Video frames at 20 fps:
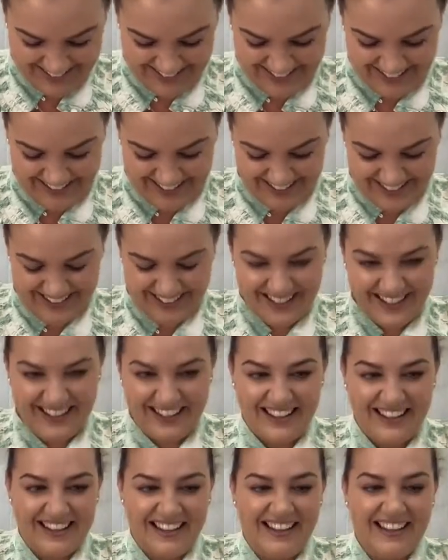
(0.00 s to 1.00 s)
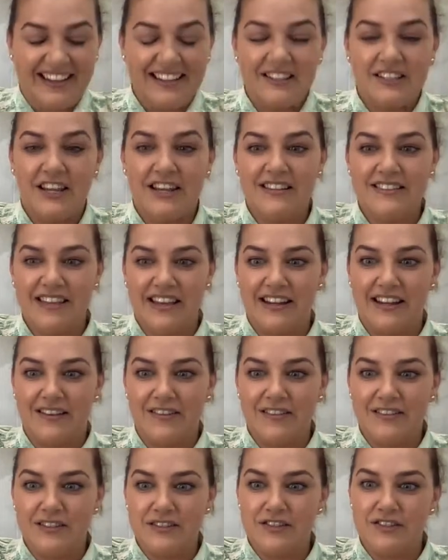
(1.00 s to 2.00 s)
Okay. Turns out I
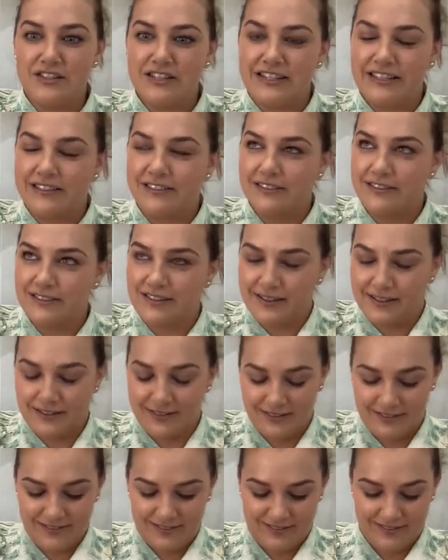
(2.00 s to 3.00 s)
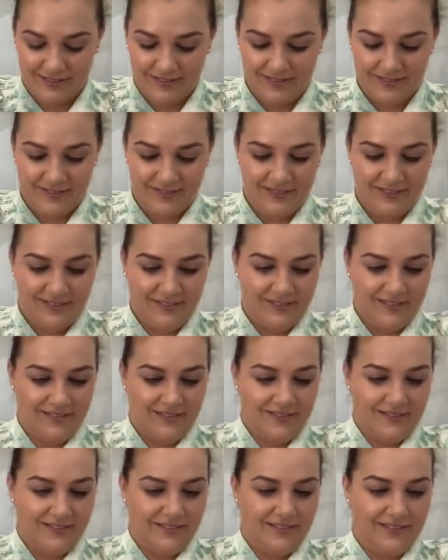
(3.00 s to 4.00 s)
was just trying too hard.
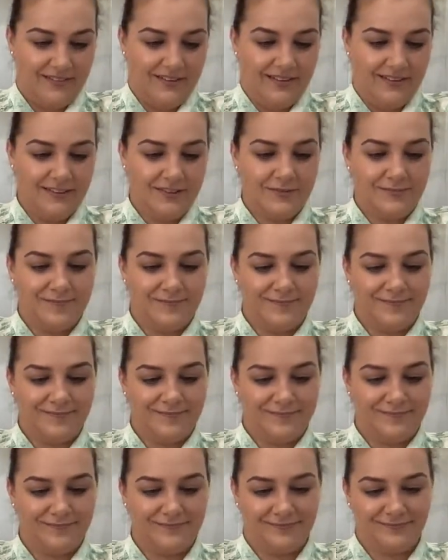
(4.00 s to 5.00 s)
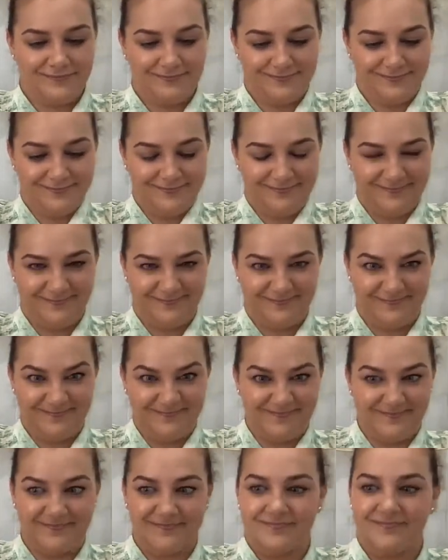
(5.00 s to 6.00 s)
All right.
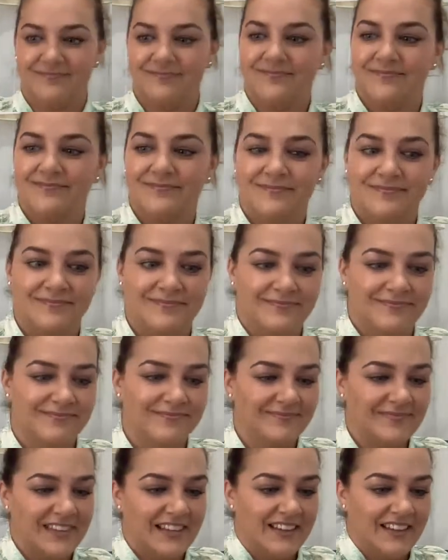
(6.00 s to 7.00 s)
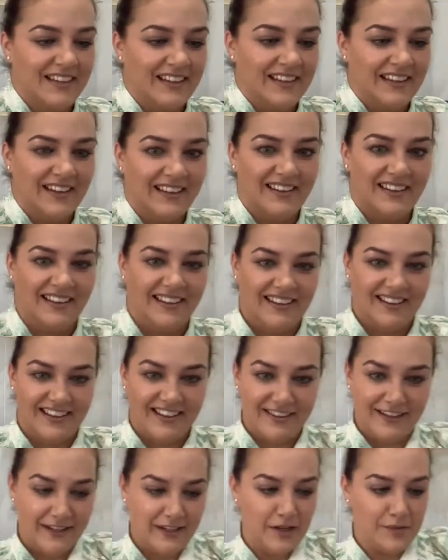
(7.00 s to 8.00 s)
Mm. Okay,
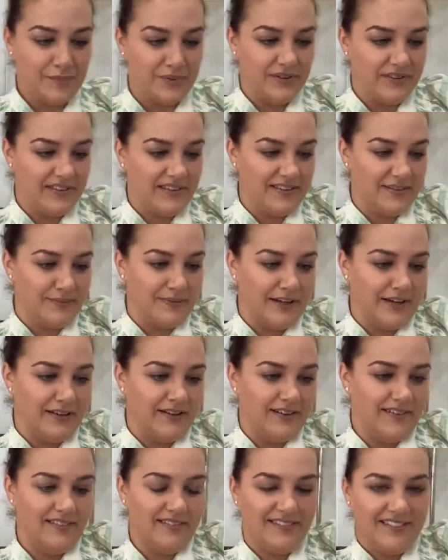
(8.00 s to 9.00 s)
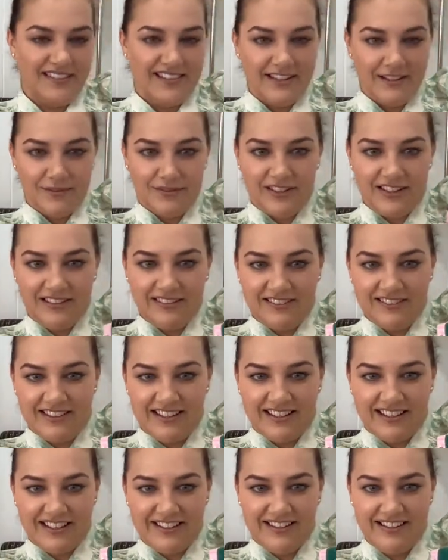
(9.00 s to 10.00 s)
and then you put this one, so that's what it looks
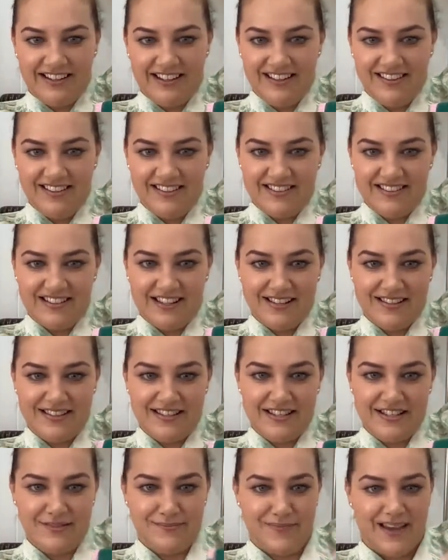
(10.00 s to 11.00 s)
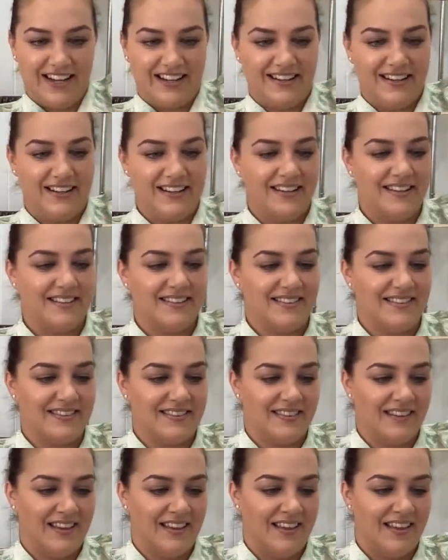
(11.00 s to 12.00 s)
like underneath. It just has these magnets,
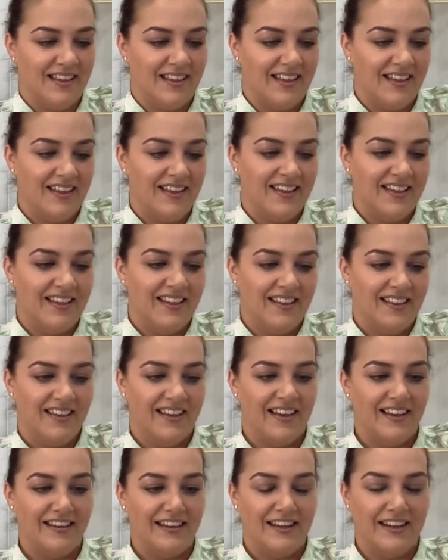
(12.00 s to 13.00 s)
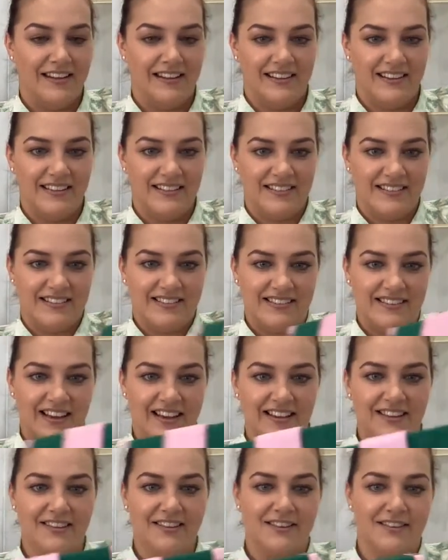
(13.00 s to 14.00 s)
and then it just
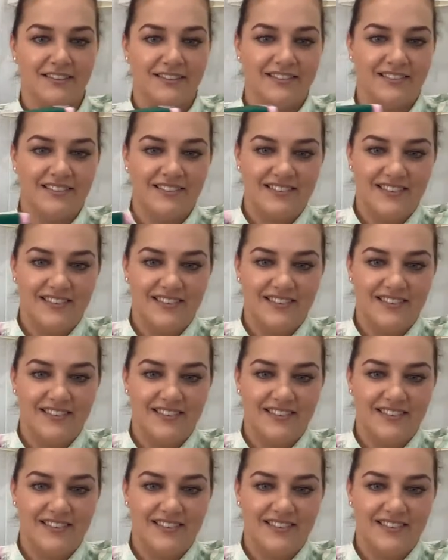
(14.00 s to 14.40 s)
slides on.